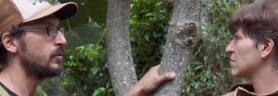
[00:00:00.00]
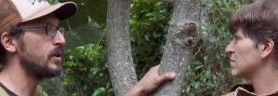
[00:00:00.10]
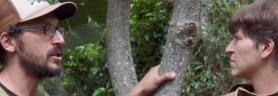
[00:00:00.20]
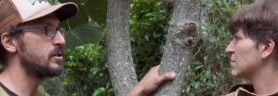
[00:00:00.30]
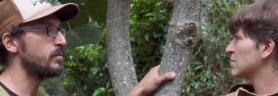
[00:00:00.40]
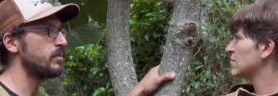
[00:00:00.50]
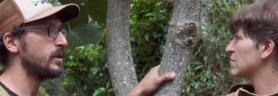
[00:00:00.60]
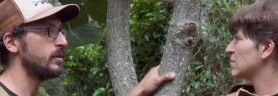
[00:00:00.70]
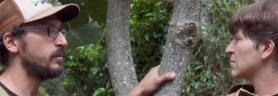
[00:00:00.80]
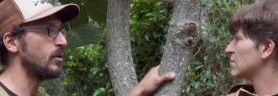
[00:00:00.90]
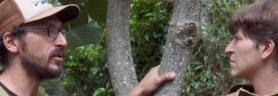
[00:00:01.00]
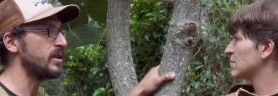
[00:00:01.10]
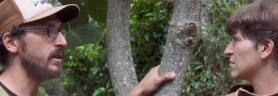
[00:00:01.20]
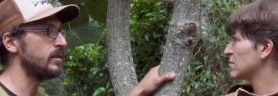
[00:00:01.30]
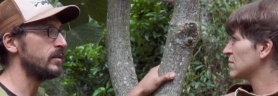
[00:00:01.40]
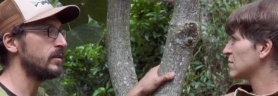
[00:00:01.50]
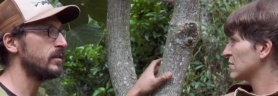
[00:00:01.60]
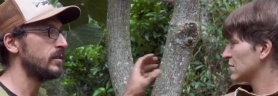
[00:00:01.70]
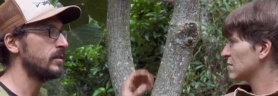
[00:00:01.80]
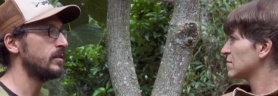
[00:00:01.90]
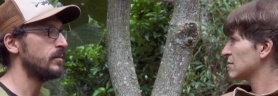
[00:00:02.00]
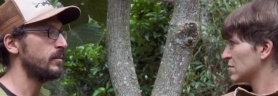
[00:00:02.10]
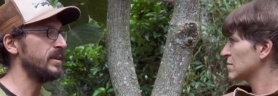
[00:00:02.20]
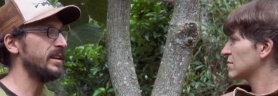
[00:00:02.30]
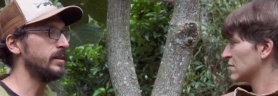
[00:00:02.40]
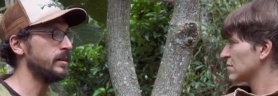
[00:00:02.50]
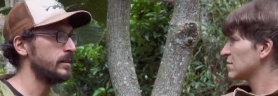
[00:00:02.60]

Speaker 1: rich in protein bean.